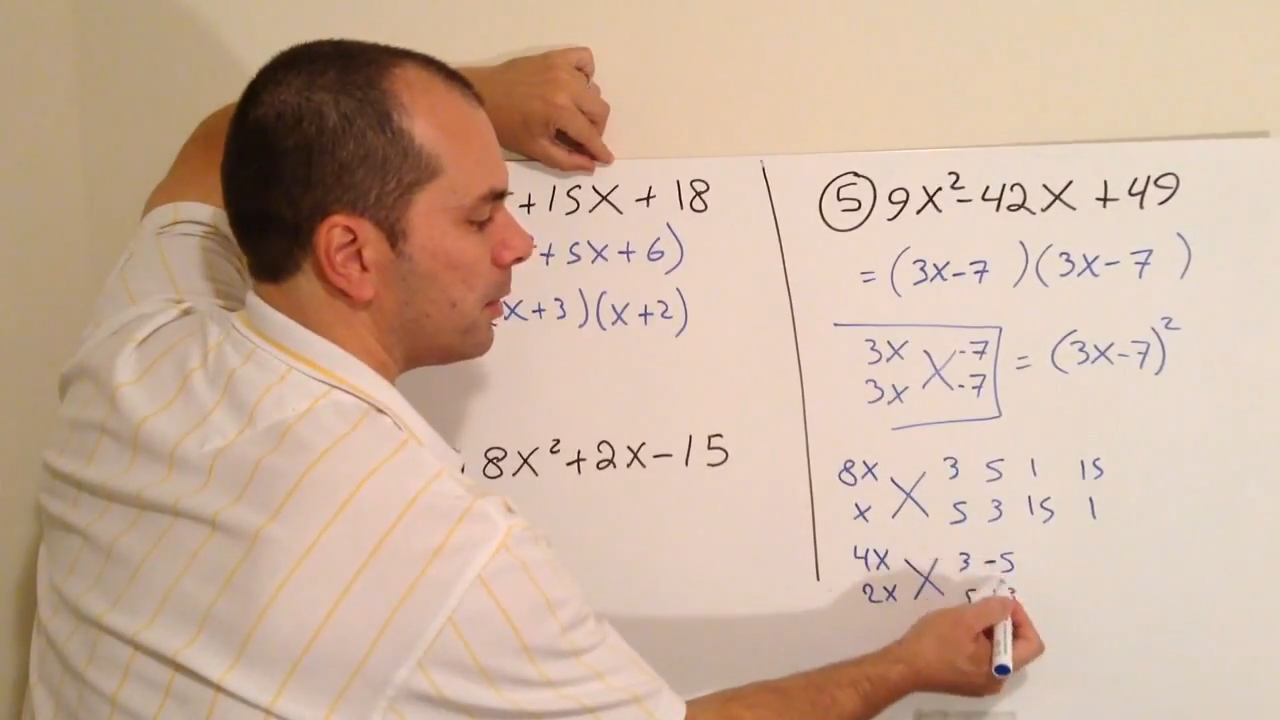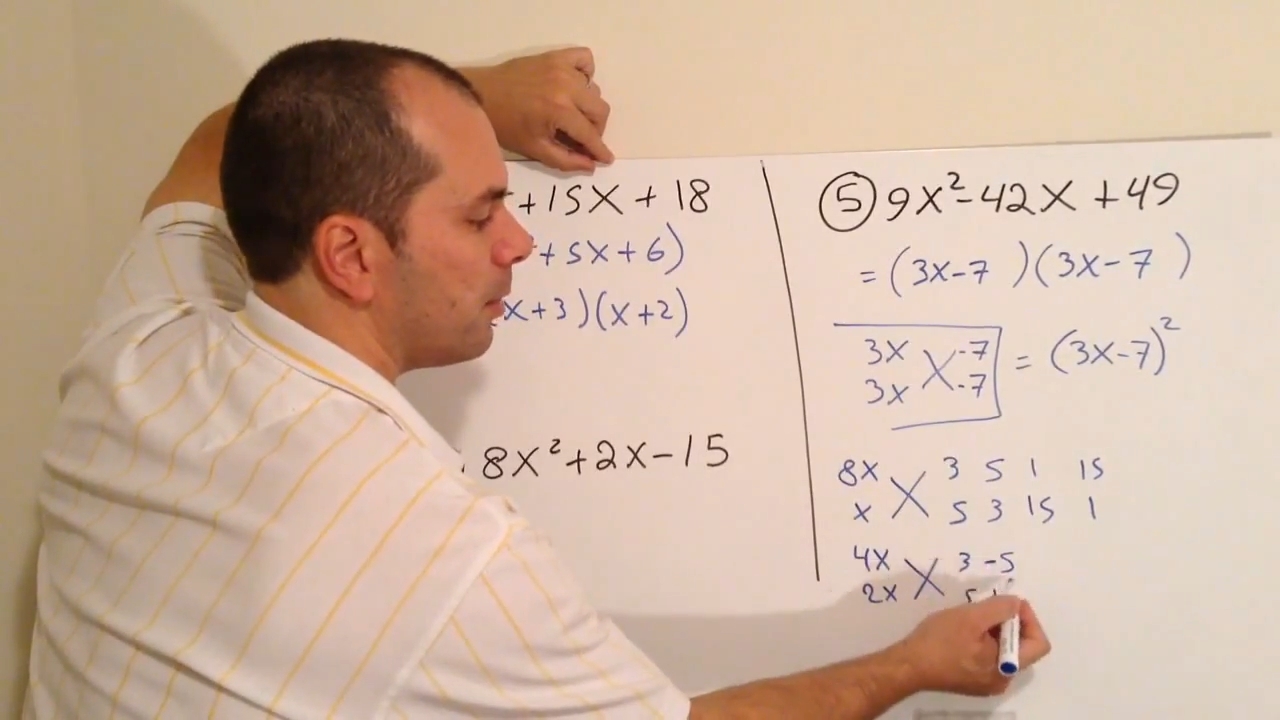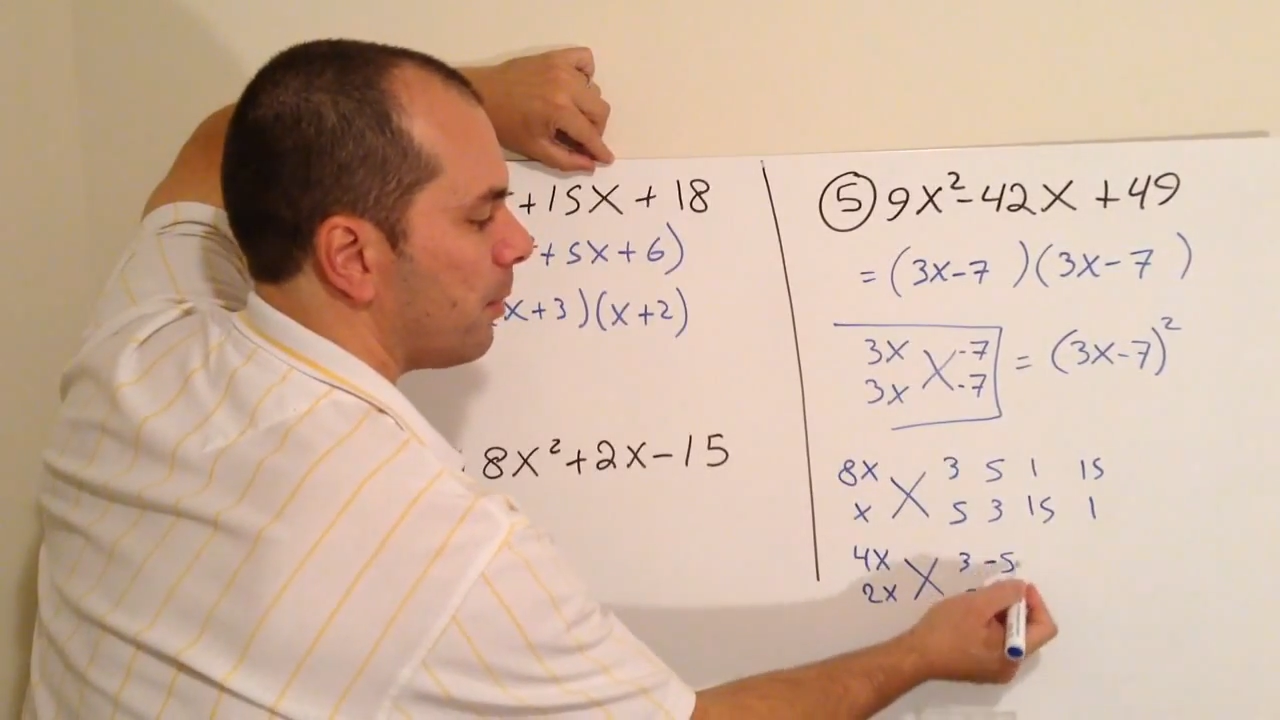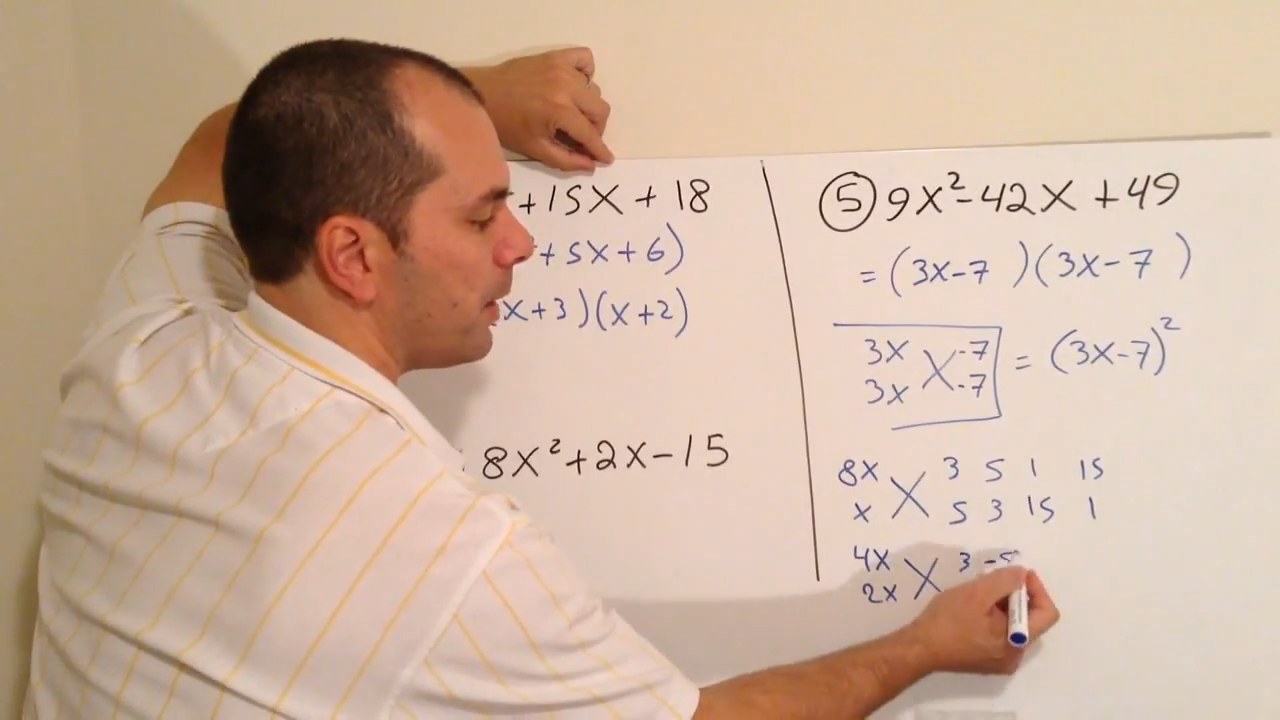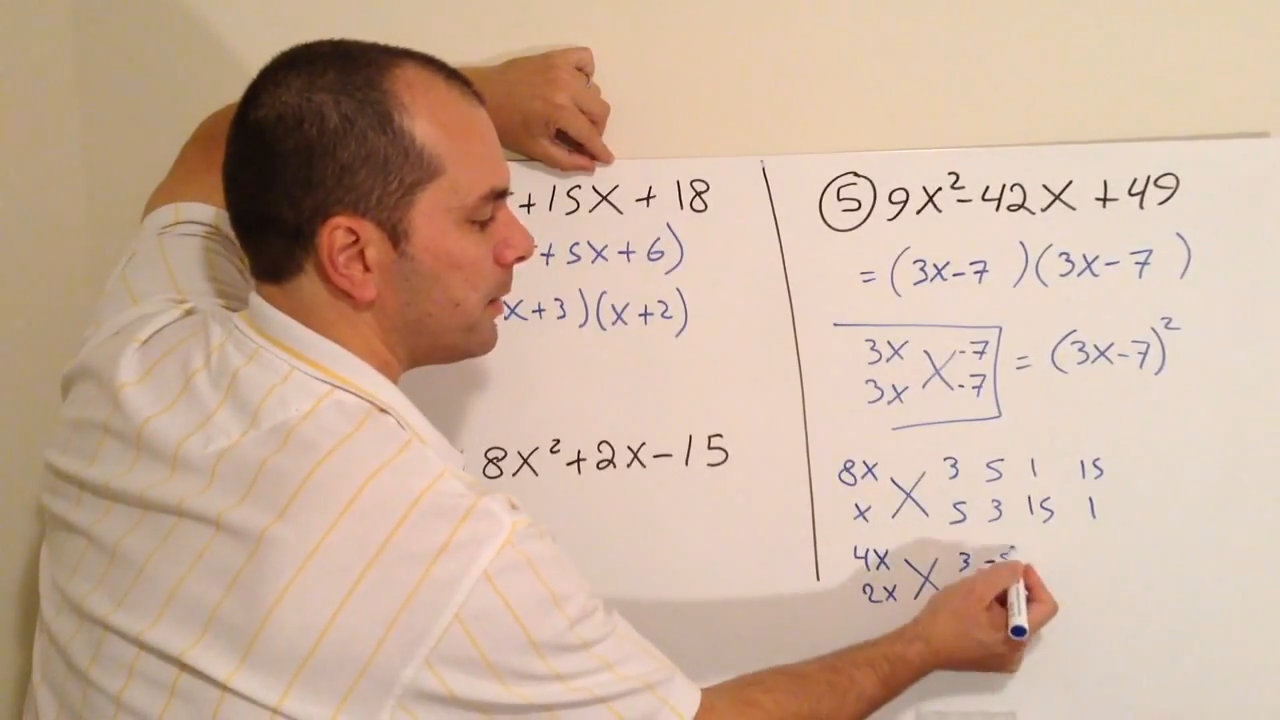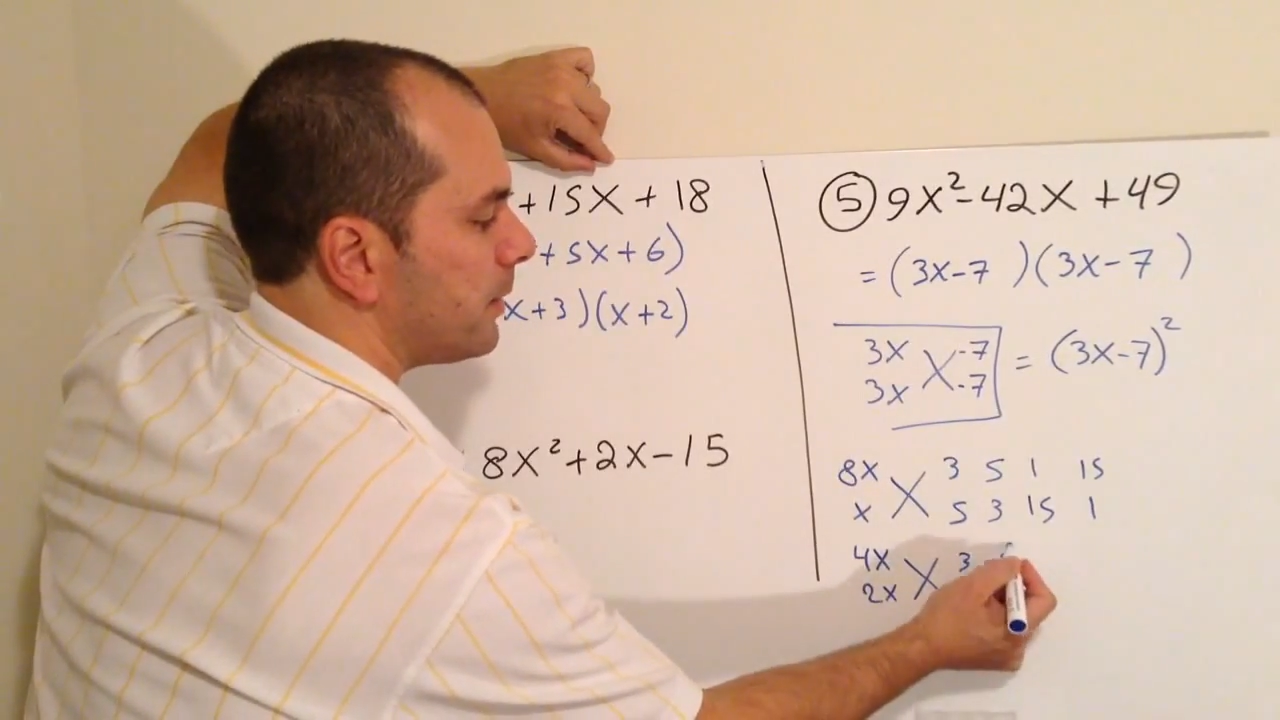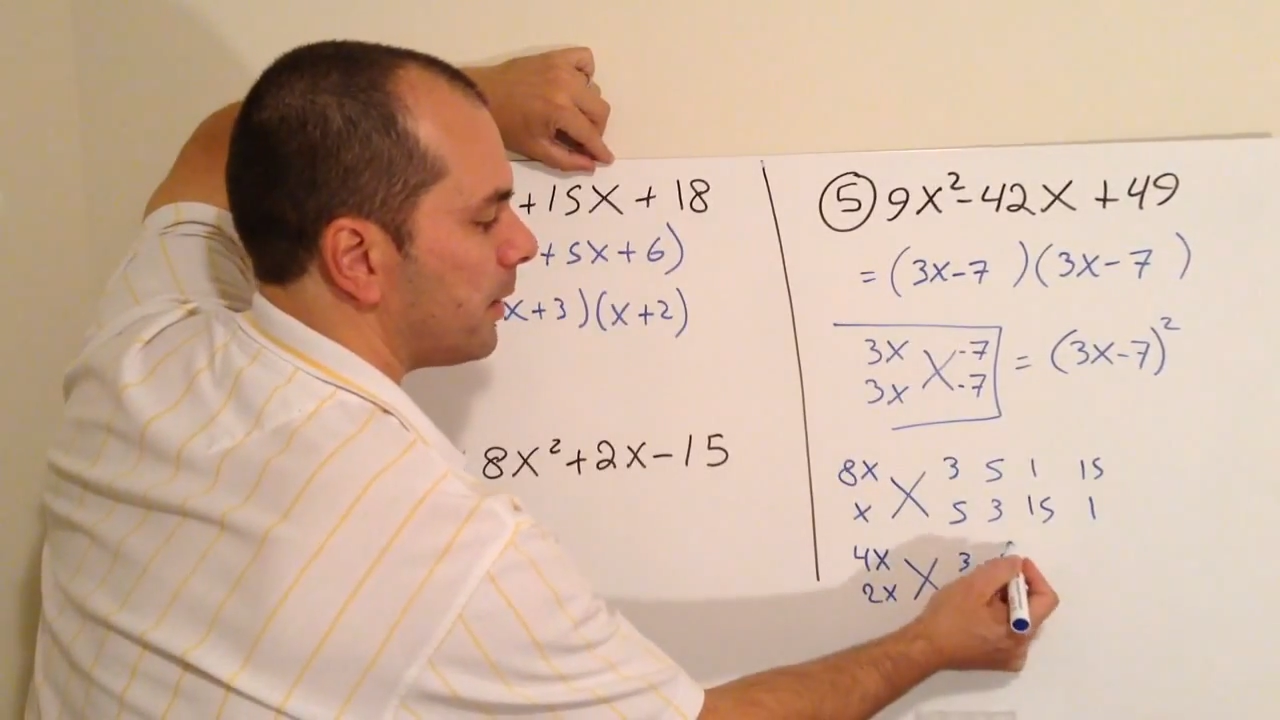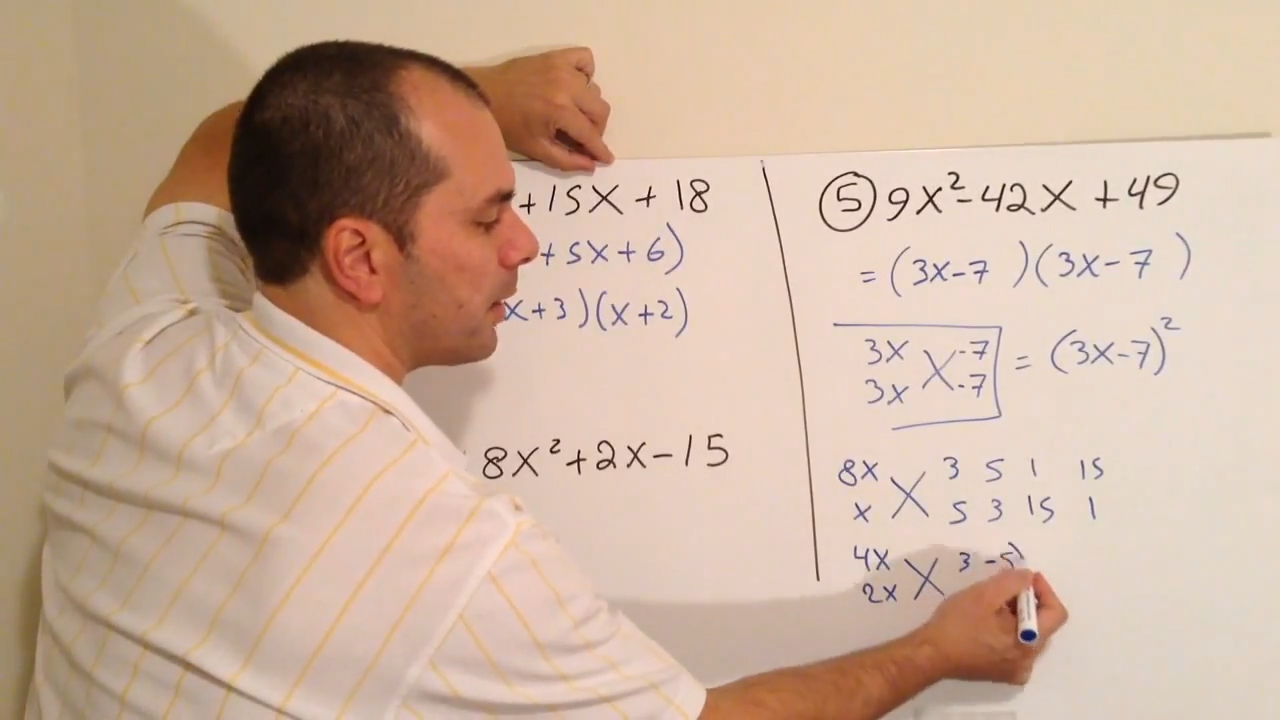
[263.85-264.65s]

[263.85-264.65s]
the minus 10